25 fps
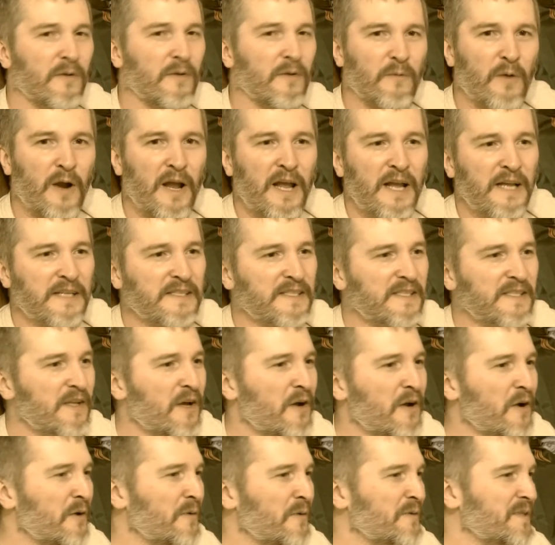Rain,
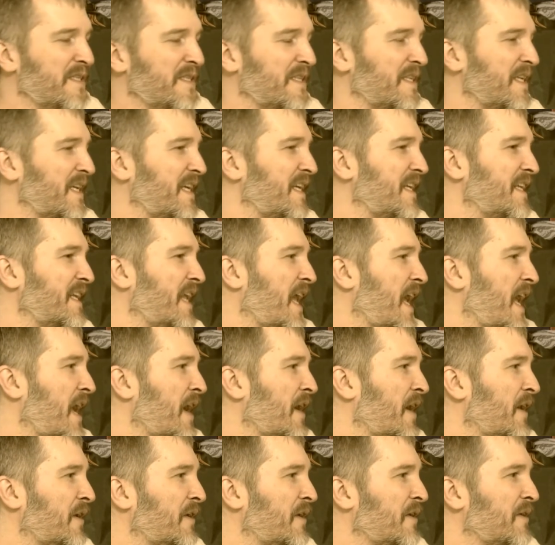snow, sleet, and
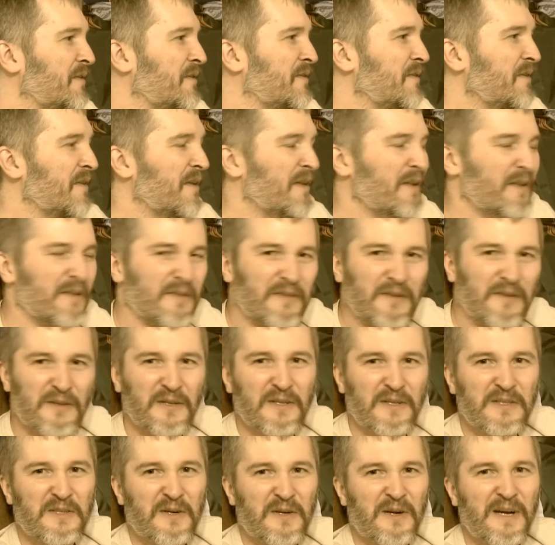hell. The
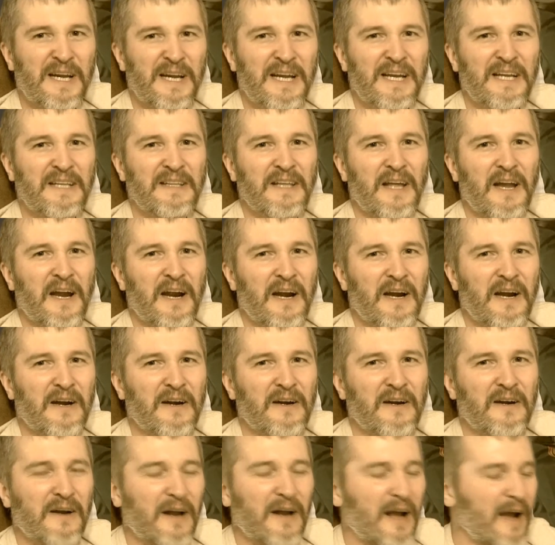latrine
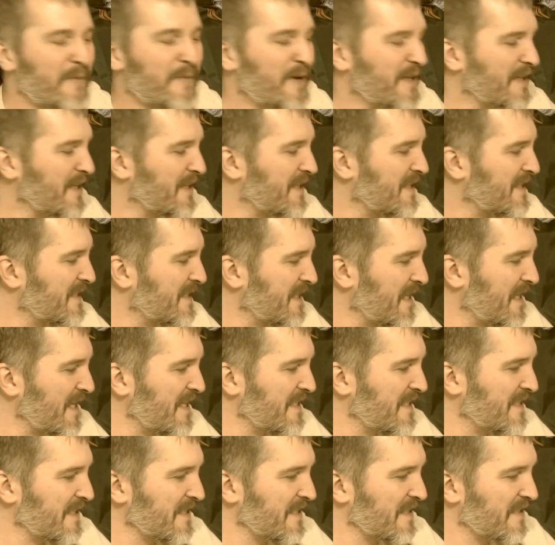there, I mean, the
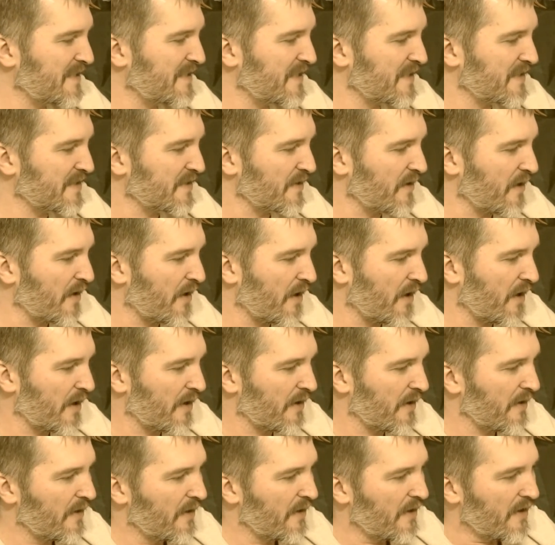diseases, just, ah.